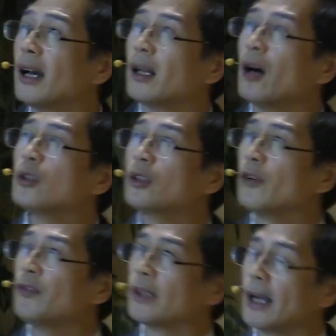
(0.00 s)
and
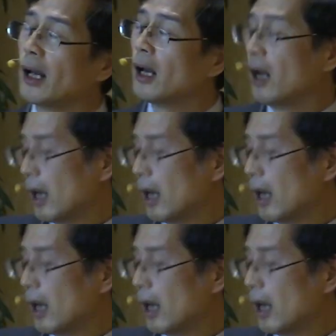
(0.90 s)
also for the